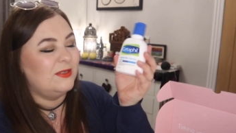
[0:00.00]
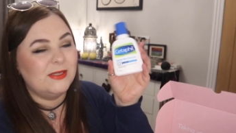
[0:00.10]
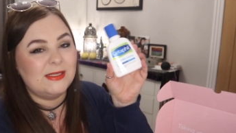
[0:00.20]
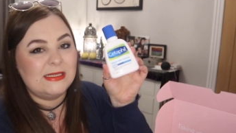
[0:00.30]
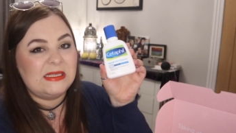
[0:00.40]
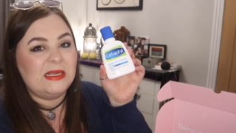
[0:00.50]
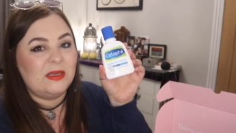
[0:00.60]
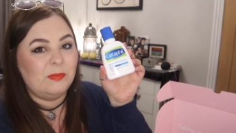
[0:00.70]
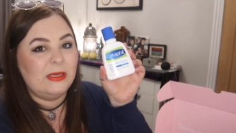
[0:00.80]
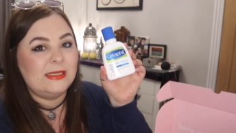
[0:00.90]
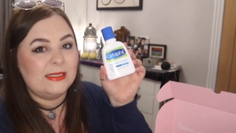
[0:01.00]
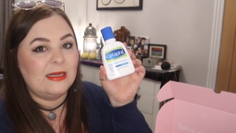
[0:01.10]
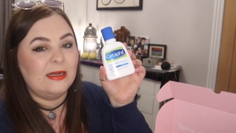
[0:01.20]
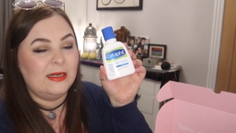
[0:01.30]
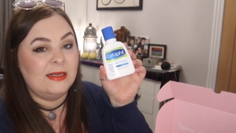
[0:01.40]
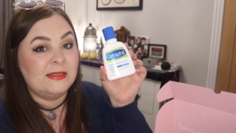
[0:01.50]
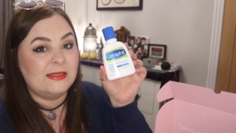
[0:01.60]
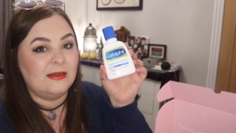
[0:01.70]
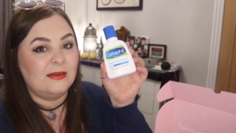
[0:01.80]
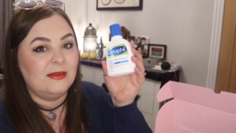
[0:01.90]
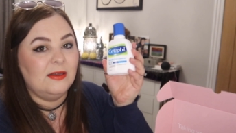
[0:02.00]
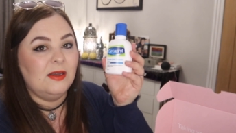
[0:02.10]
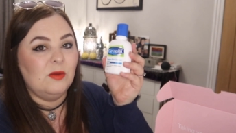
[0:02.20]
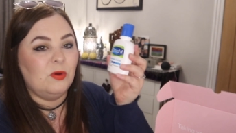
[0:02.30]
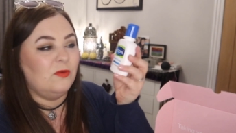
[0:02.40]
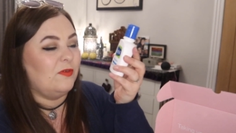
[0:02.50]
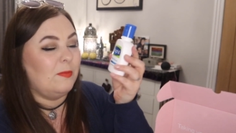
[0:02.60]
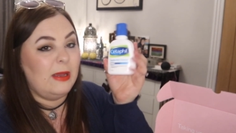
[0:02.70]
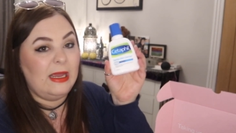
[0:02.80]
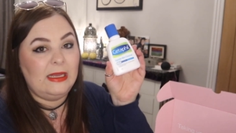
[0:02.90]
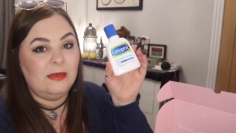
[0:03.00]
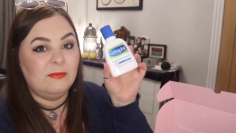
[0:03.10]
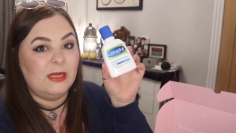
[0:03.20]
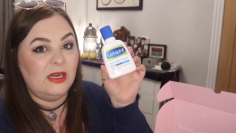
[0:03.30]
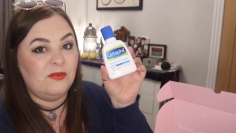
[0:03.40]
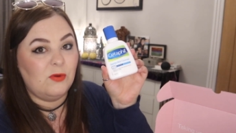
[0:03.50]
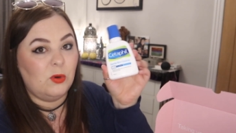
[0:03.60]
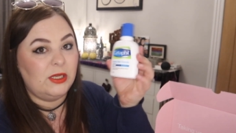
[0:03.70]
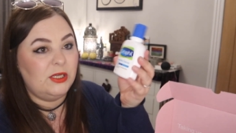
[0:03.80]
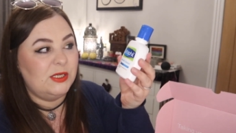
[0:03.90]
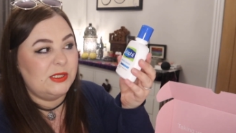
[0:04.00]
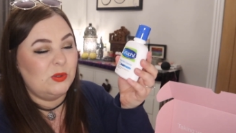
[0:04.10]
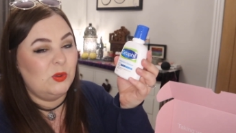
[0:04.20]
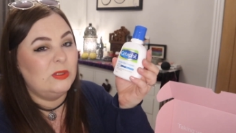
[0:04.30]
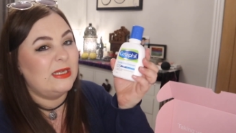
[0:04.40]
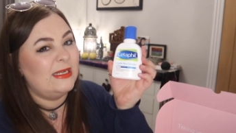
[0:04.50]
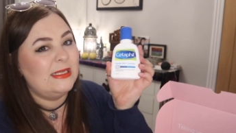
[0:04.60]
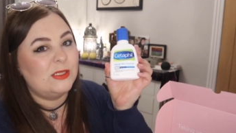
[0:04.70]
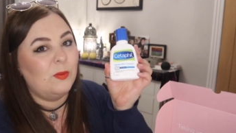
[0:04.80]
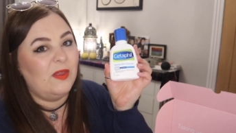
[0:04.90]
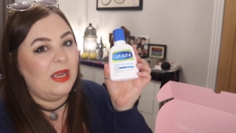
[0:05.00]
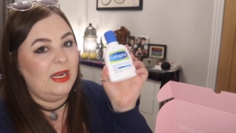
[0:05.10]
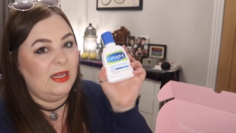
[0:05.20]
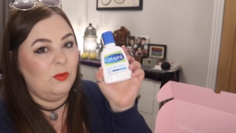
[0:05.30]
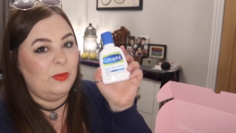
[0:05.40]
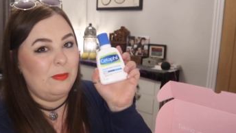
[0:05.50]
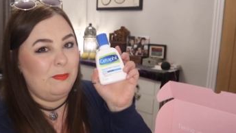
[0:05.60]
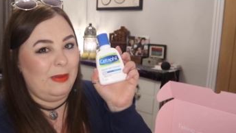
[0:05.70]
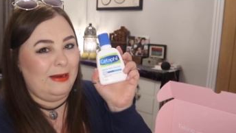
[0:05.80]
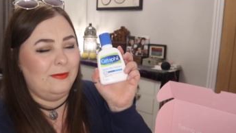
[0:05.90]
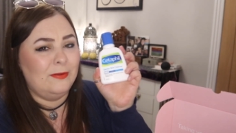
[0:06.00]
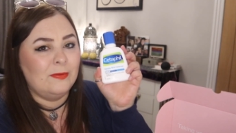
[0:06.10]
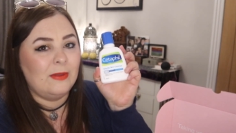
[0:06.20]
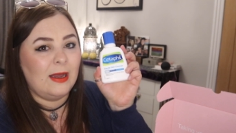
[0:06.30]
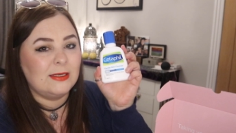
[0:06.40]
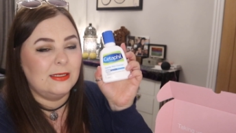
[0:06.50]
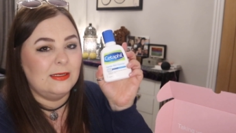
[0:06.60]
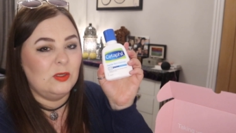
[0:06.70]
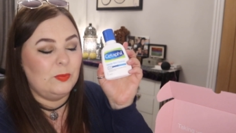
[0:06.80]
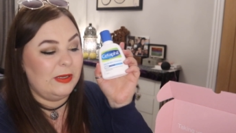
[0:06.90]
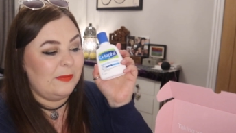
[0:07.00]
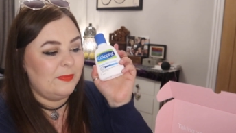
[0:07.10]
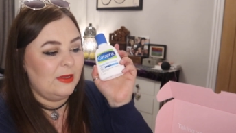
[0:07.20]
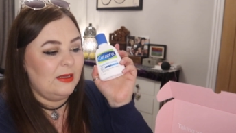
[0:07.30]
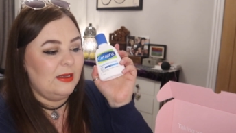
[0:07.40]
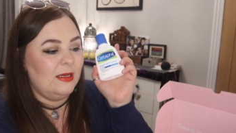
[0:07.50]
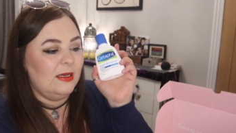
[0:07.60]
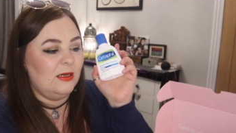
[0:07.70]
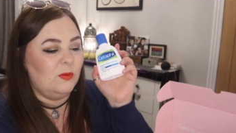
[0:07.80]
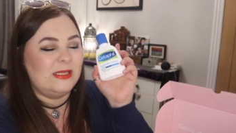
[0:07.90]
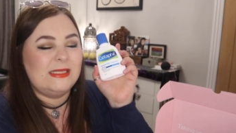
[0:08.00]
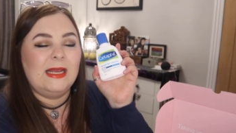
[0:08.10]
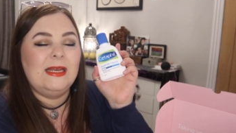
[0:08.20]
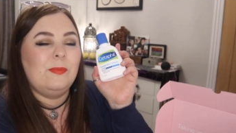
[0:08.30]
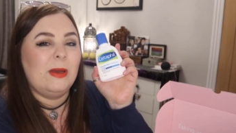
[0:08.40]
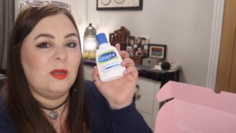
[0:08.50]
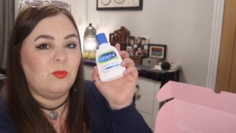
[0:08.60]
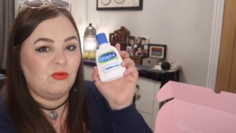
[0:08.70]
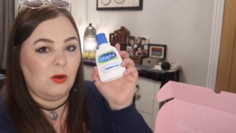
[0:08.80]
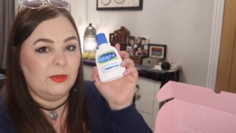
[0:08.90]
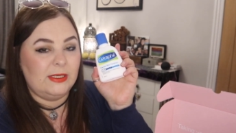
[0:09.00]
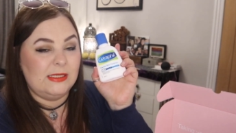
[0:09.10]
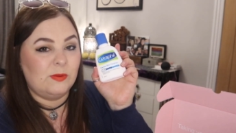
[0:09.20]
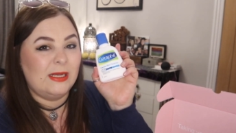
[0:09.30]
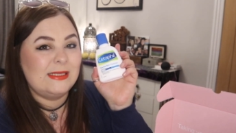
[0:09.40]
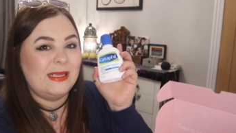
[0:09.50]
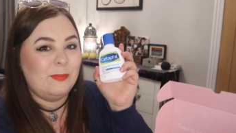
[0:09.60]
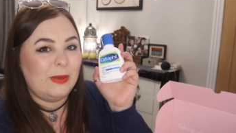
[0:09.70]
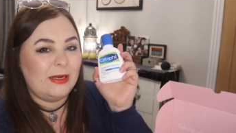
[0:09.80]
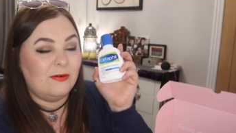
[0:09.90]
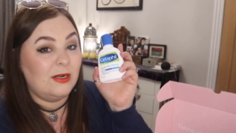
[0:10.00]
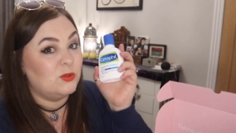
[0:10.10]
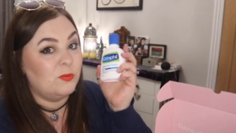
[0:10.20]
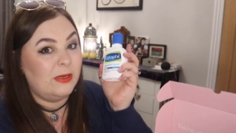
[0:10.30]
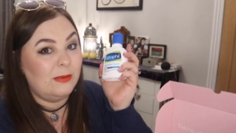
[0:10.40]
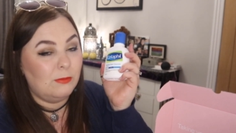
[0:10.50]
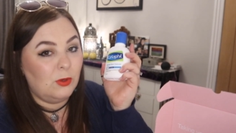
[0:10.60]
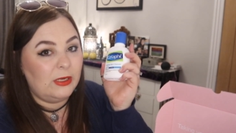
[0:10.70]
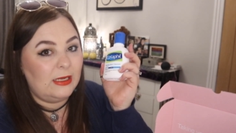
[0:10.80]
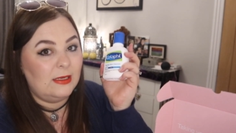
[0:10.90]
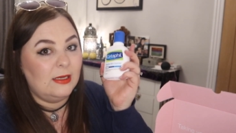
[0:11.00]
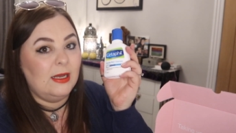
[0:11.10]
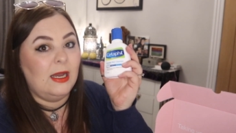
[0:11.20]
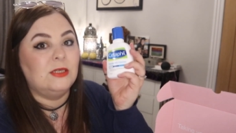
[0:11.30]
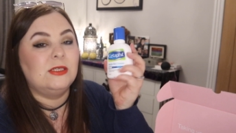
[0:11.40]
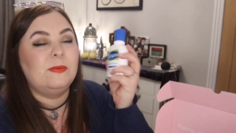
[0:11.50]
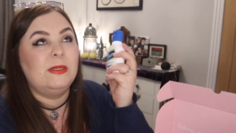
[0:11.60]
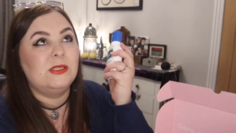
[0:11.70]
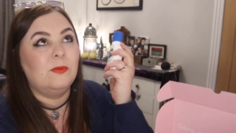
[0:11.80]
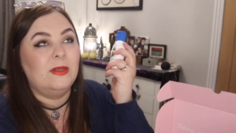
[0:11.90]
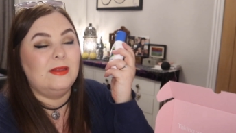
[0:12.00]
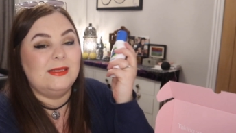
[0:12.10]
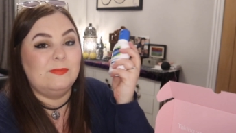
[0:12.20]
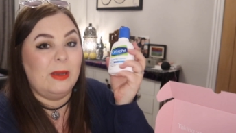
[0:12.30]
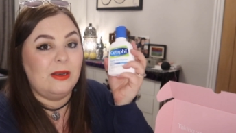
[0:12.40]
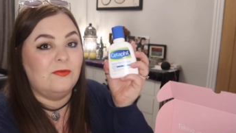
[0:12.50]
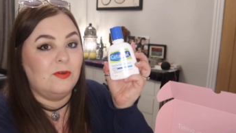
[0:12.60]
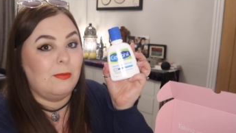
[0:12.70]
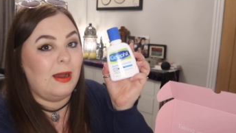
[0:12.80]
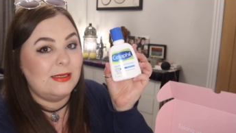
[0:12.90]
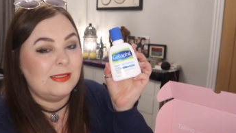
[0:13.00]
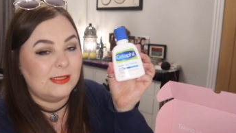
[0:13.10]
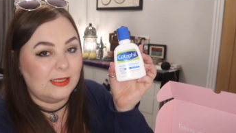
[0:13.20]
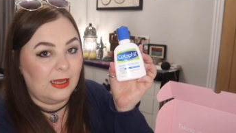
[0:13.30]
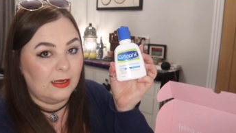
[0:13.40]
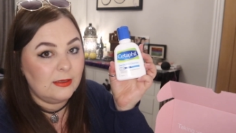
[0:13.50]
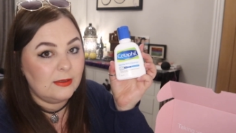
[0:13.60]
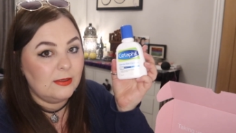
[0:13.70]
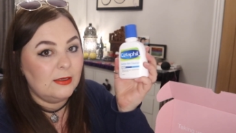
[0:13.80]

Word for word: just as like a basic cleanser. But for me, nearly 40 years old, I need something a little bit better than that, a little bit with slightly better properties. When I say better, I don't mean money. I just mean something that's better for my skin,